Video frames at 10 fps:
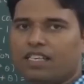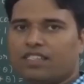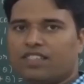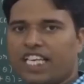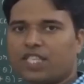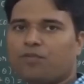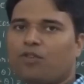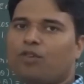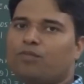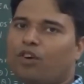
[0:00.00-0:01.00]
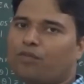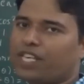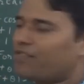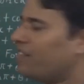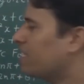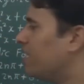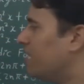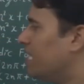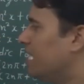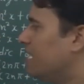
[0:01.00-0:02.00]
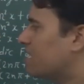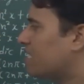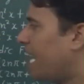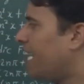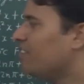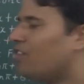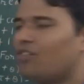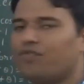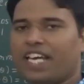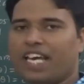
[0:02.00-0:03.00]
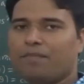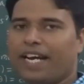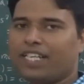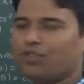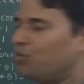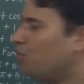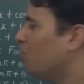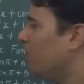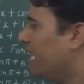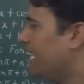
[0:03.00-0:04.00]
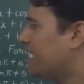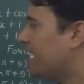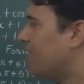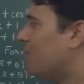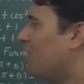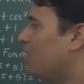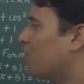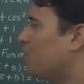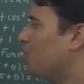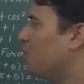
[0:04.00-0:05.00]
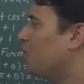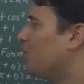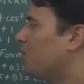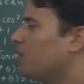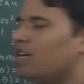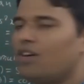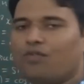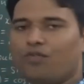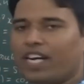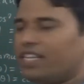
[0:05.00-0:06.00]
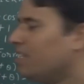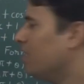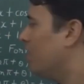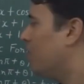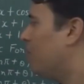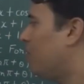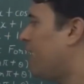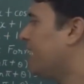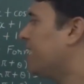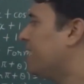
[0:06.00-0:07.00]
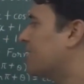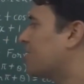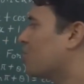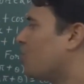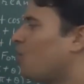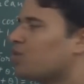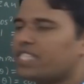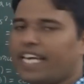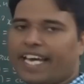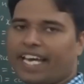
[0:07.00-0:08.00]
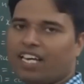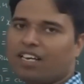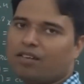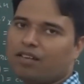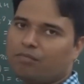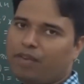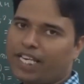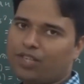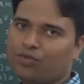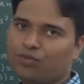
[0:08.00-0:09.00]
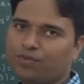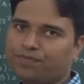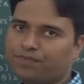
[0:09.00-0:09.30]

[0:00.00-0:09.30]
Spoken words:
this form of equation, sine of a by 2 is equal to 1 minus cos a by 2.